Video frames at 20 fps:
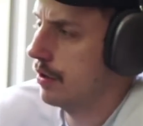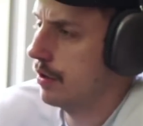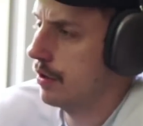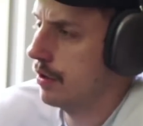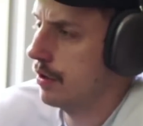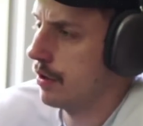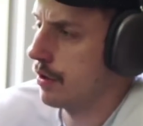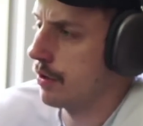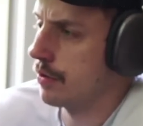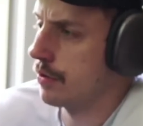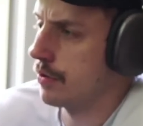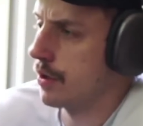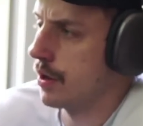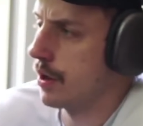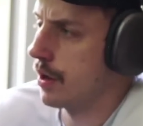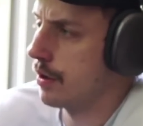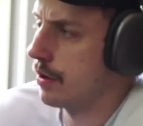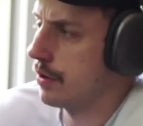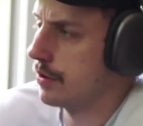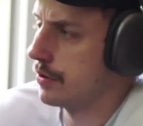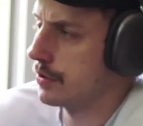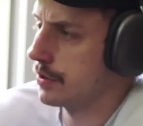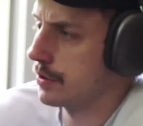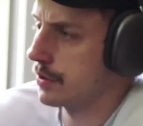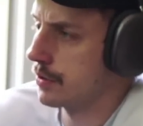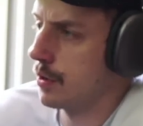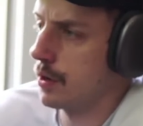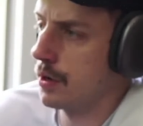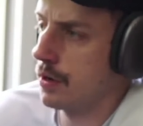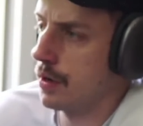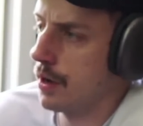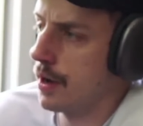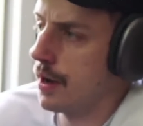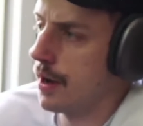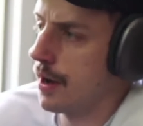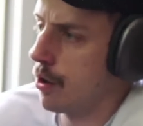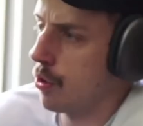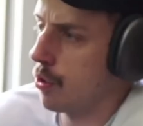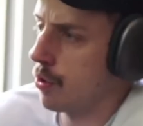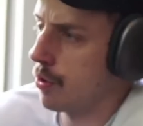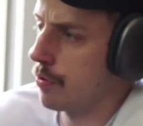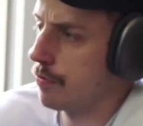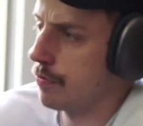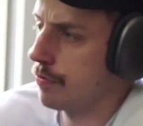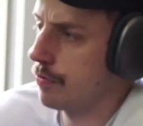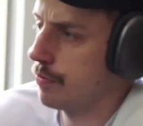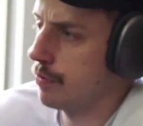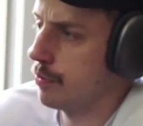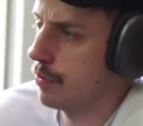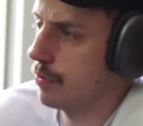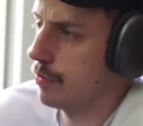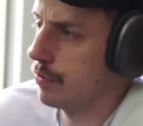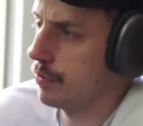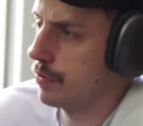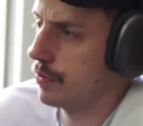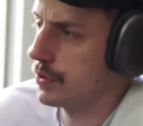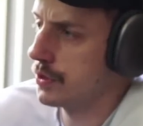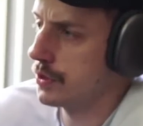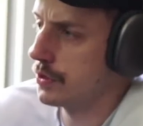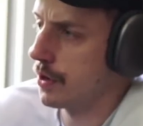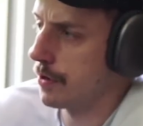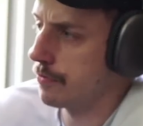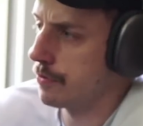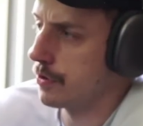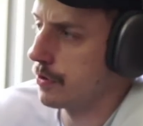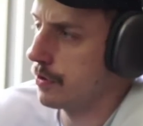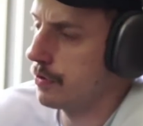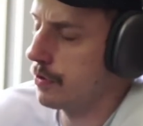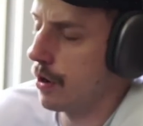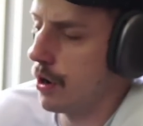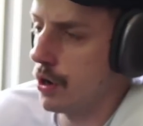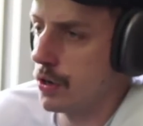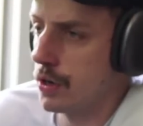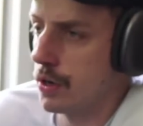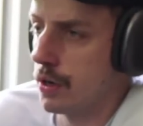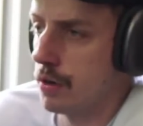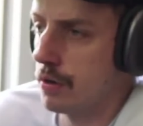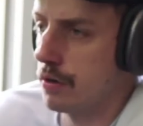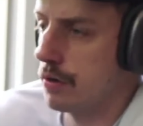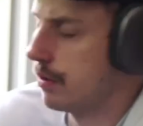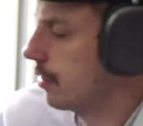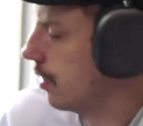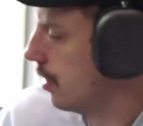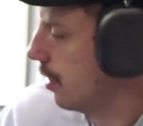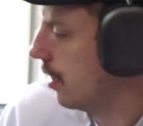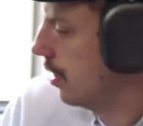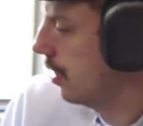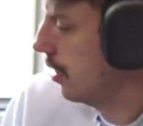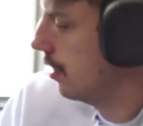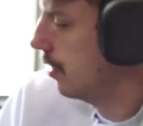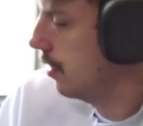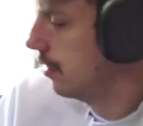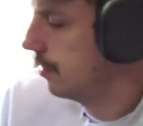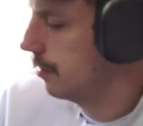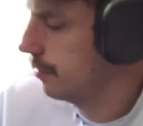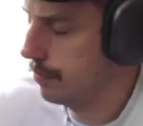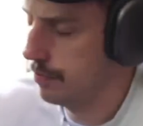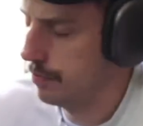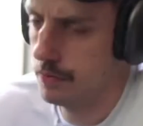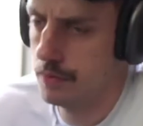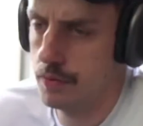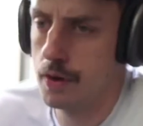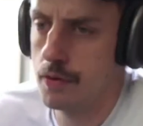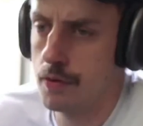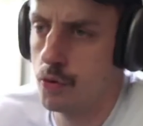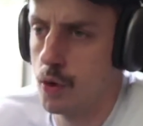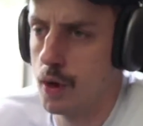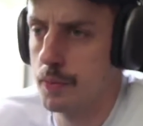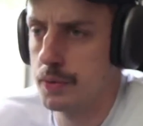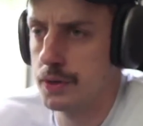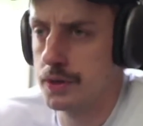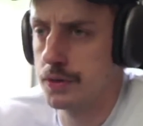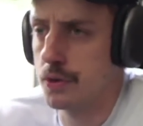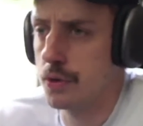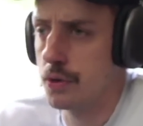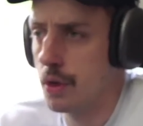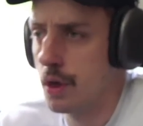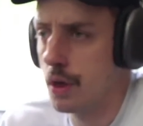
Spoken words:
And yeah, it's just like an hour of stuffy talking every episode.